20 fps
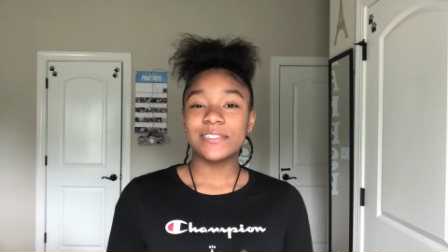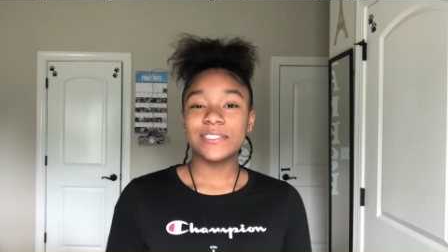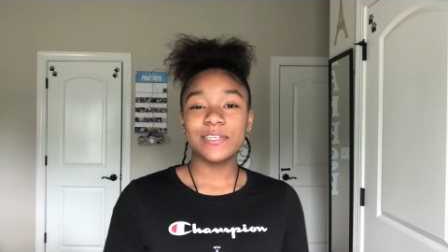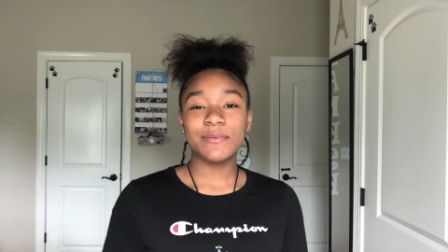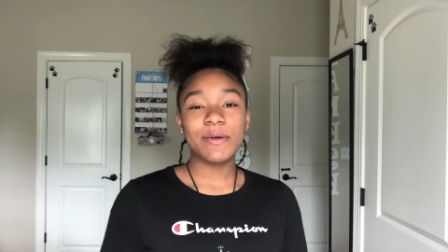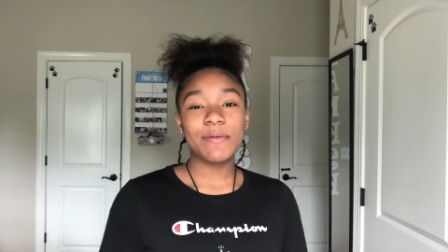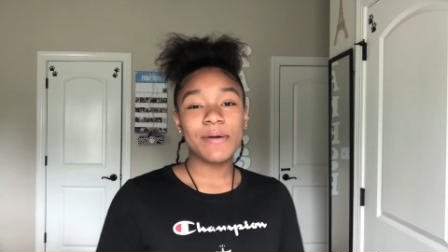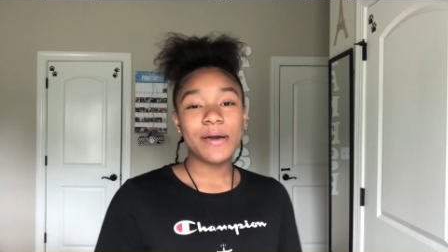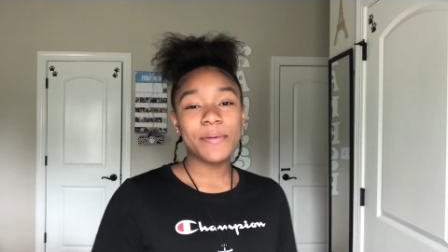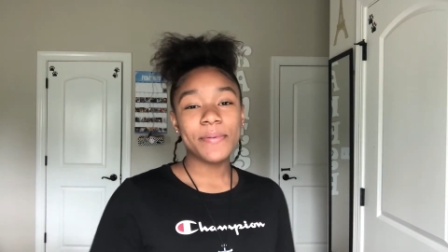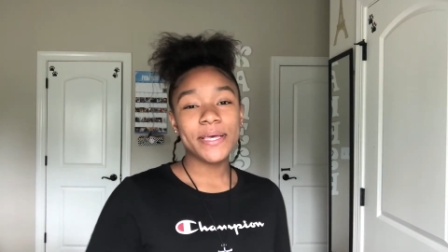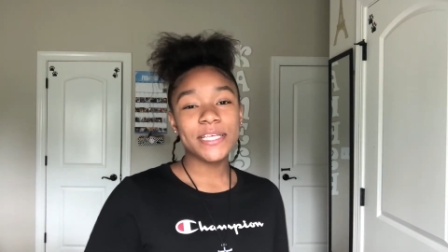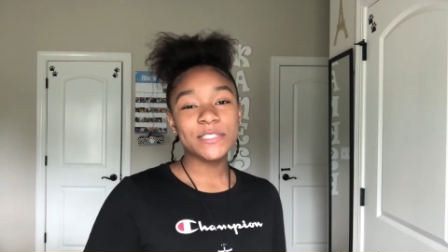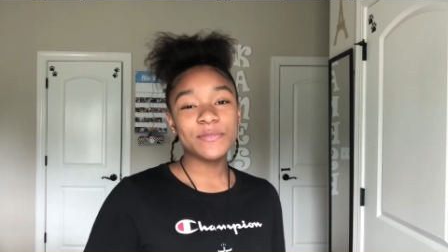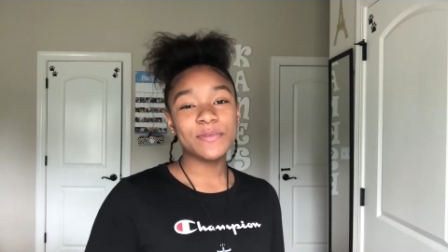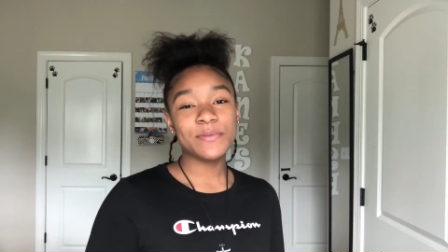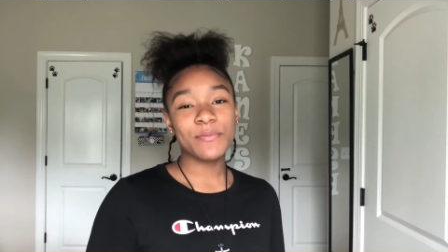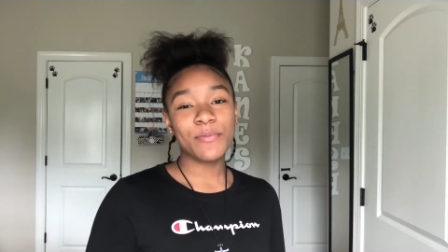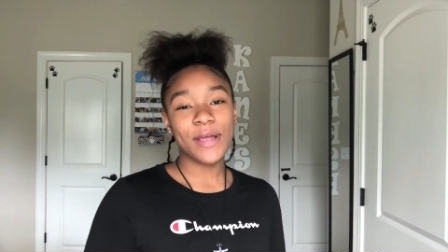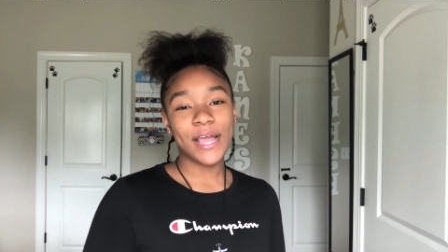So my mom has
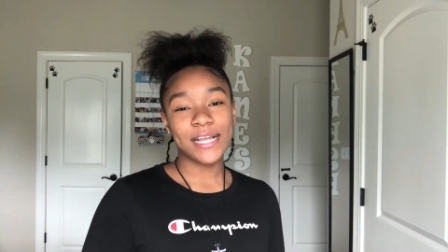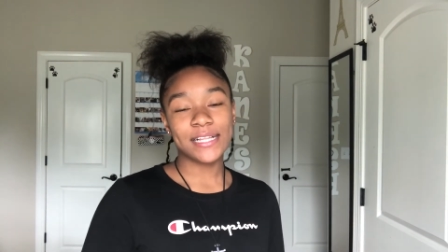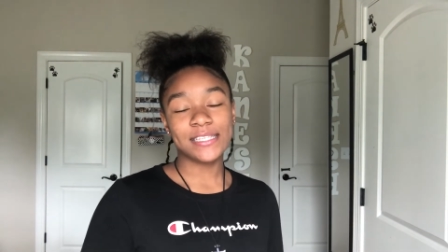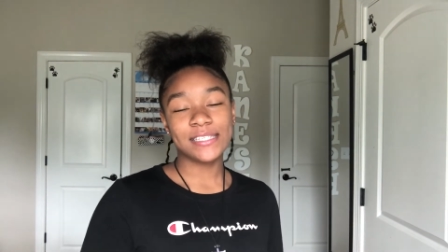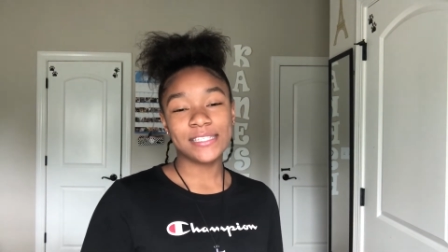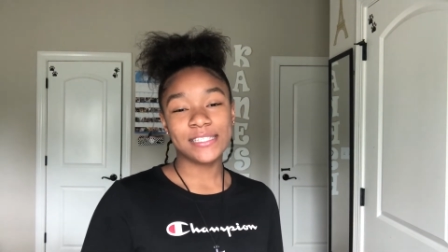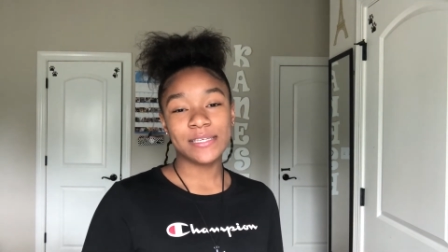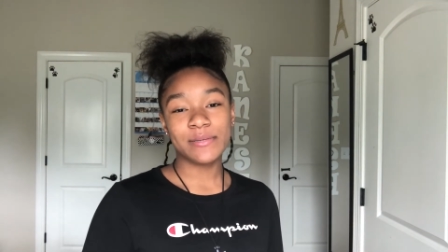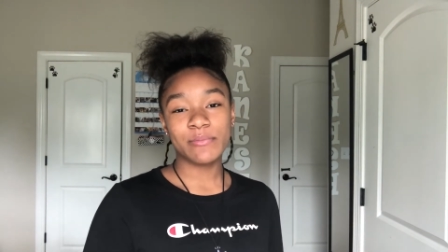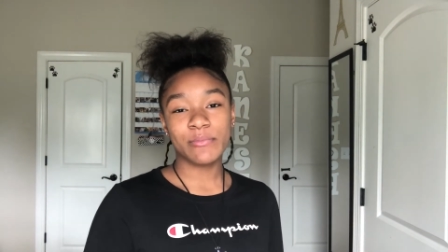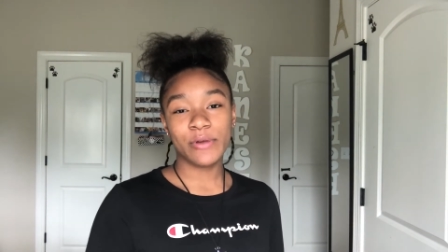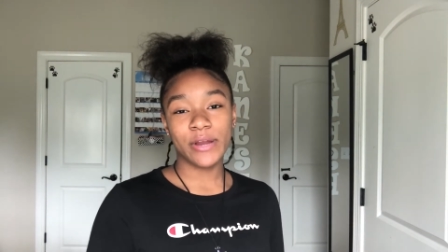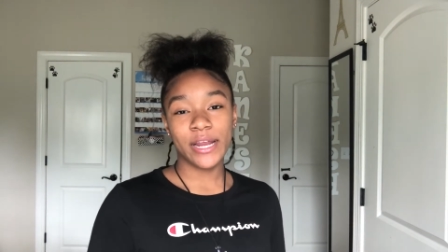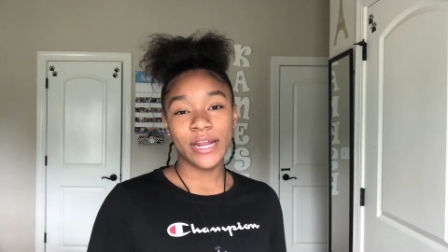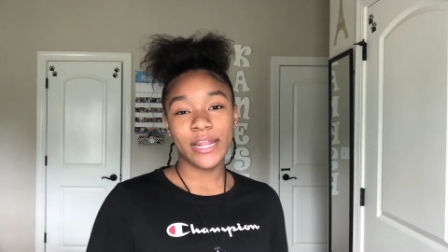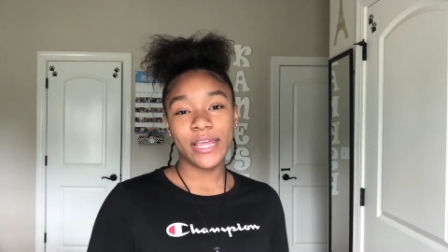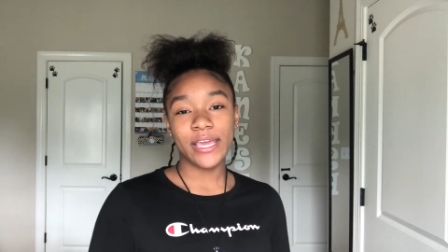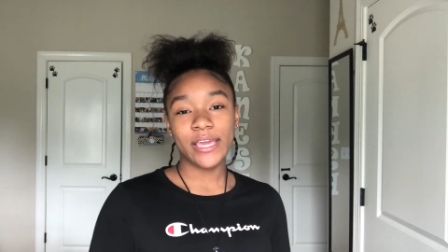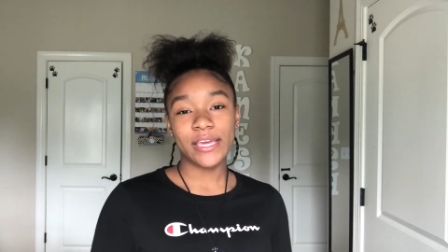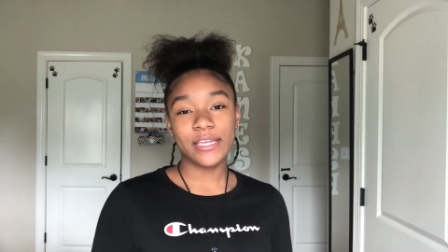been practicing
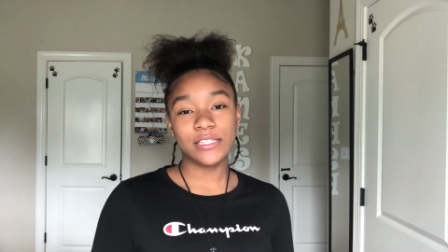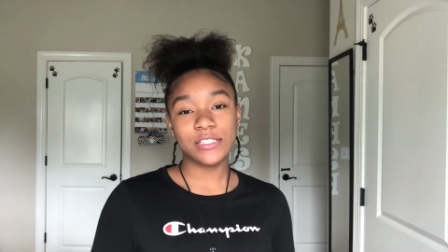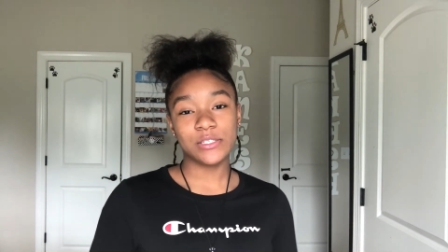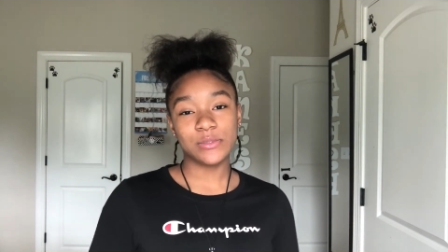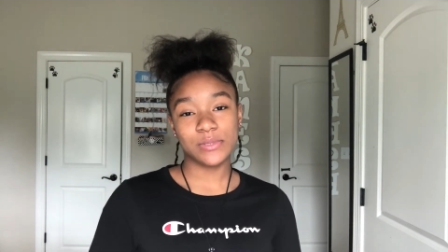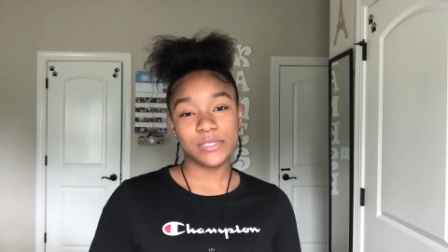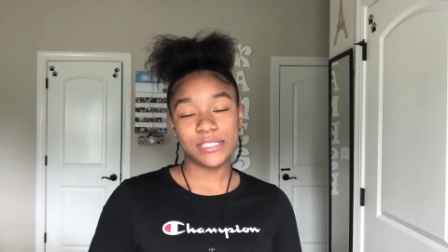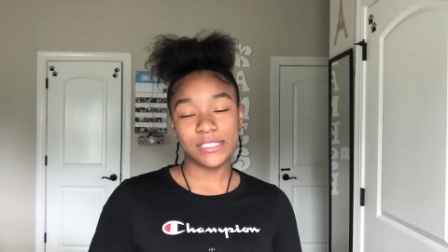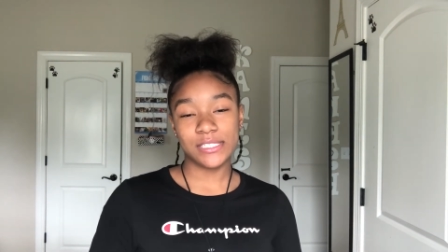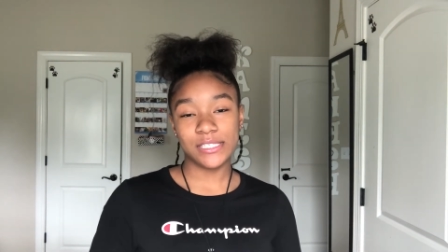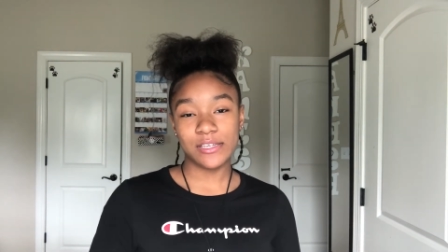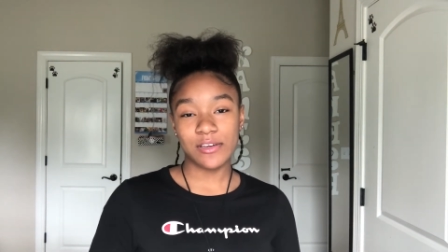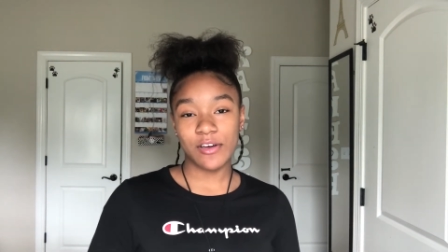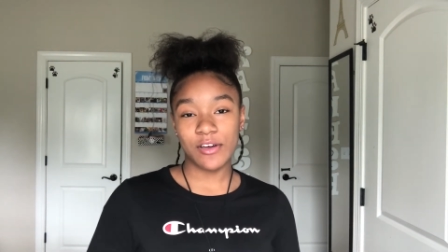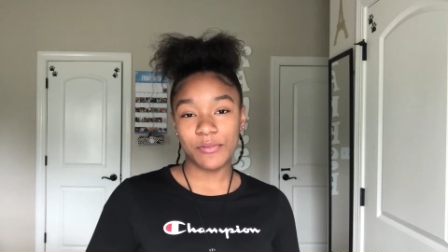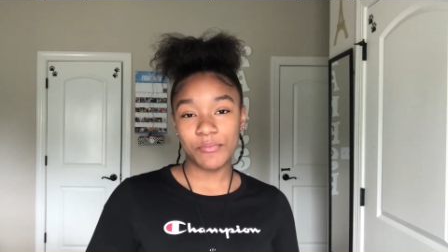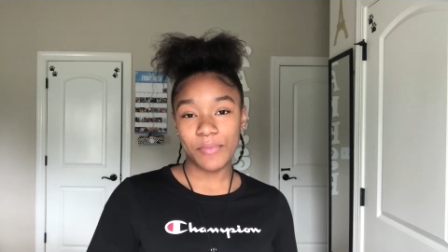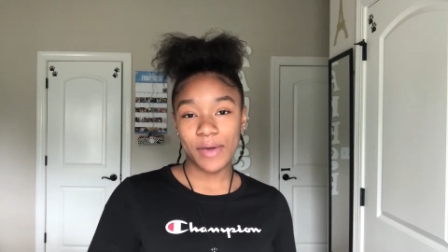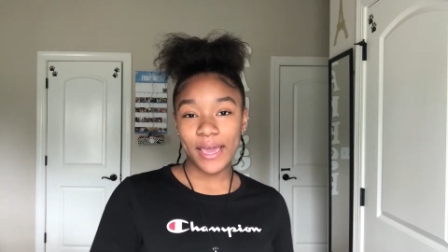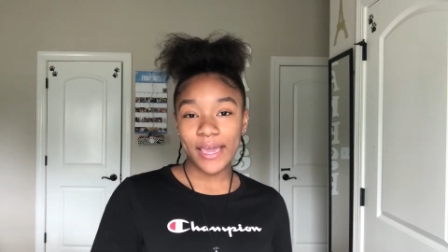braiding and twisting
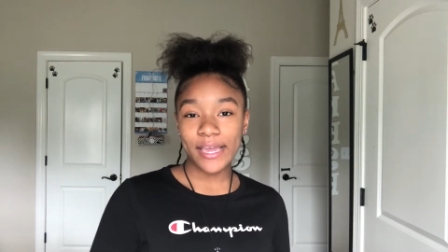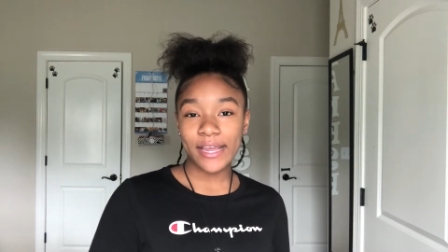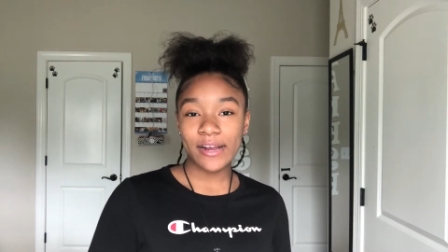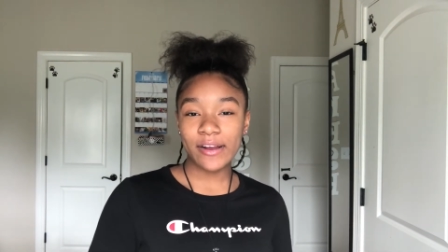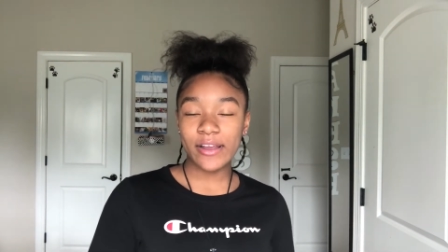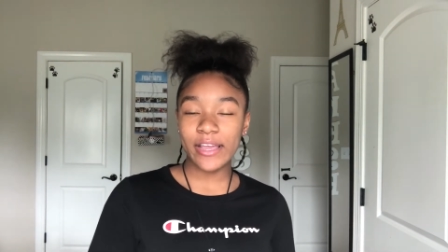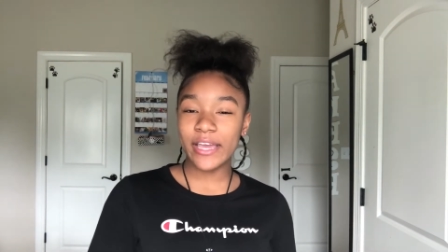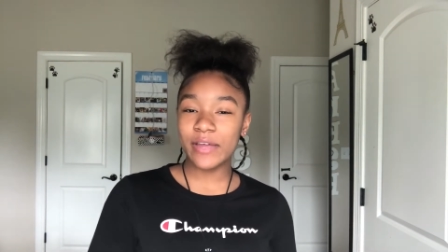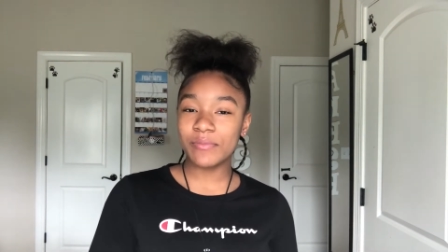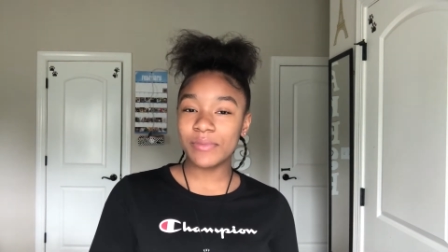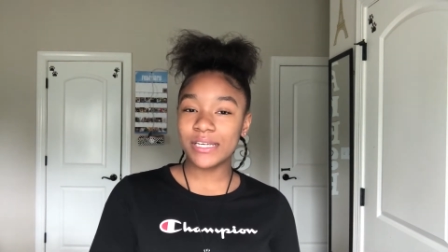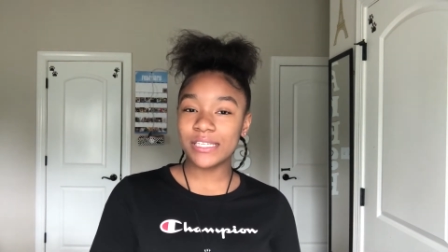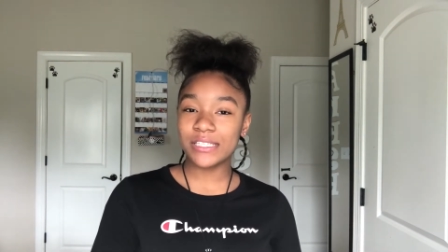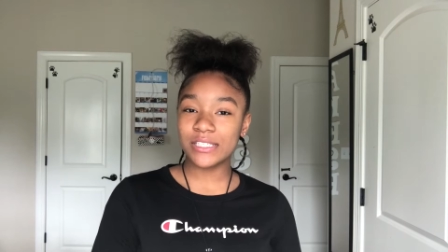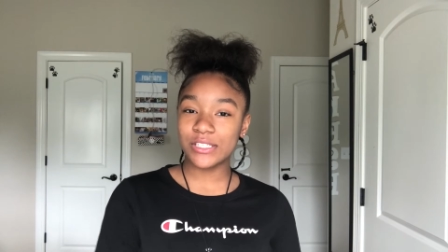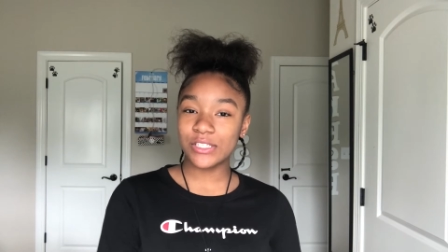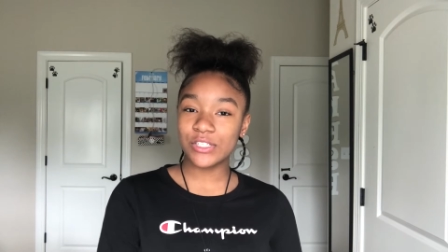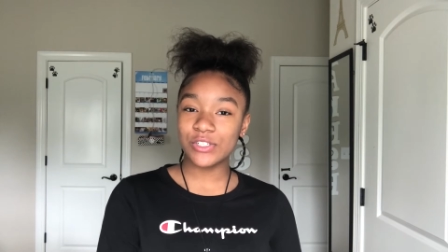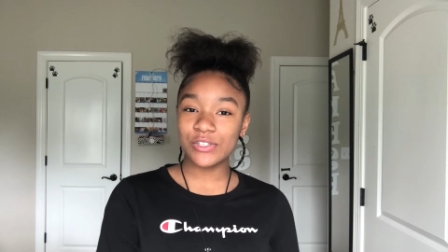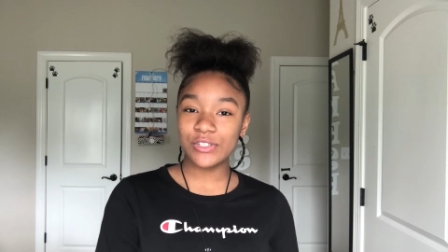on my hair and my
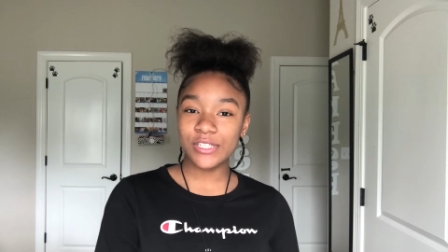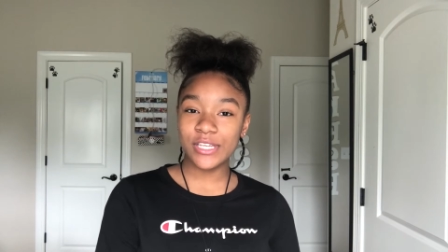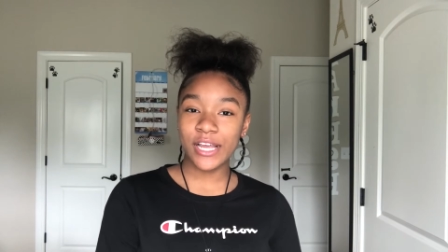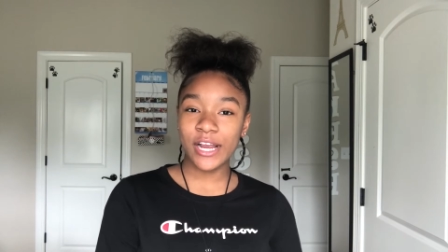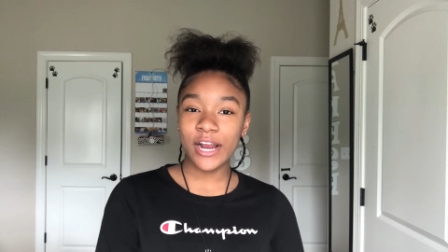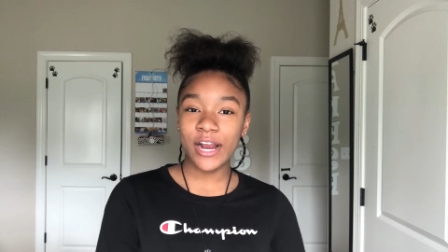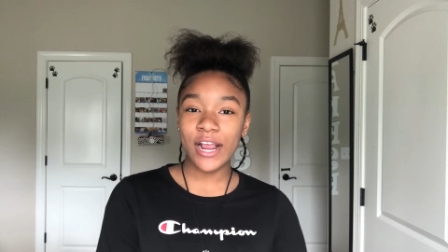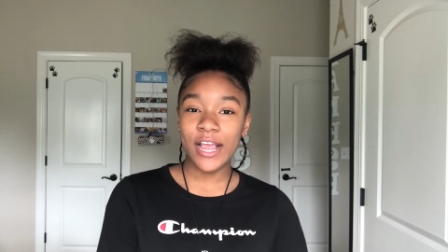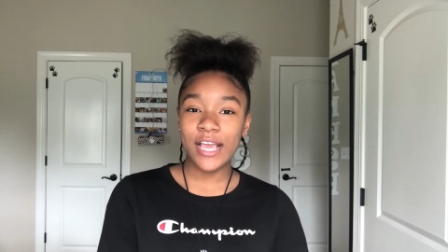sister's hair